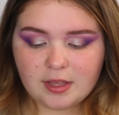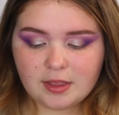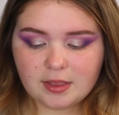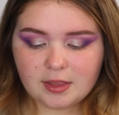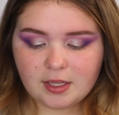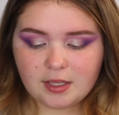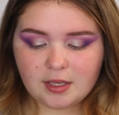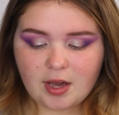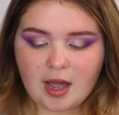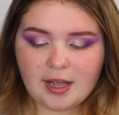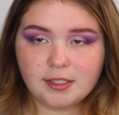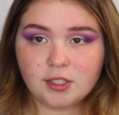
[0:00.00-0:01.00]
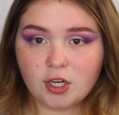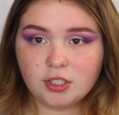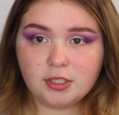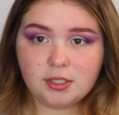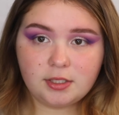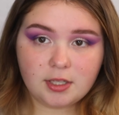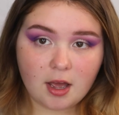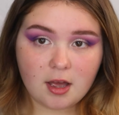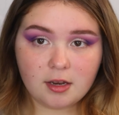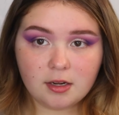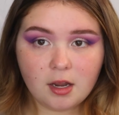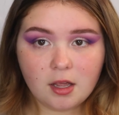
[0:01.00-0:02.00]
that the eyes are
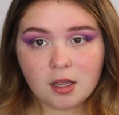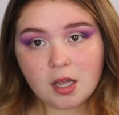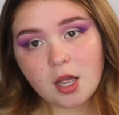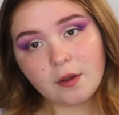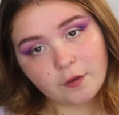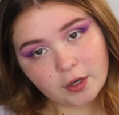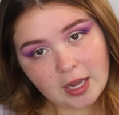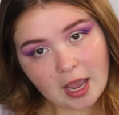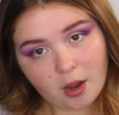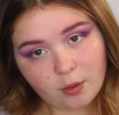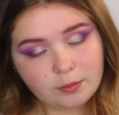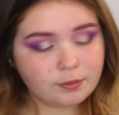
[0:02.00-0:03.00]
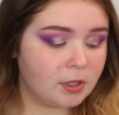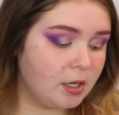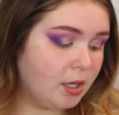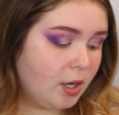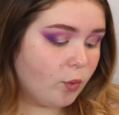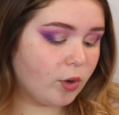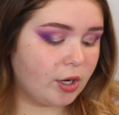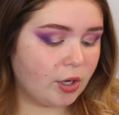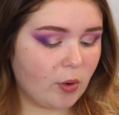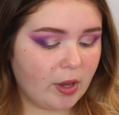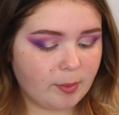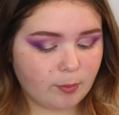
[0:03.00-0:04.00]
done for now, we're gonna
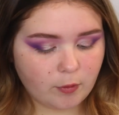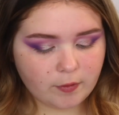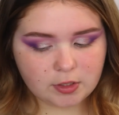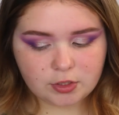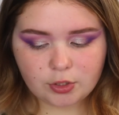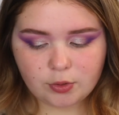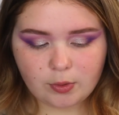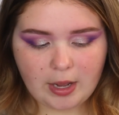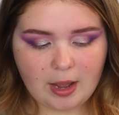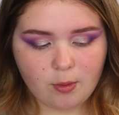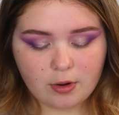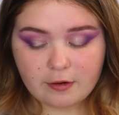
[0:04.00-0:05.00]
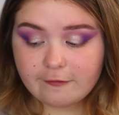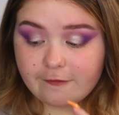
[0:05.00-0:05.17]
go ahead and move on to our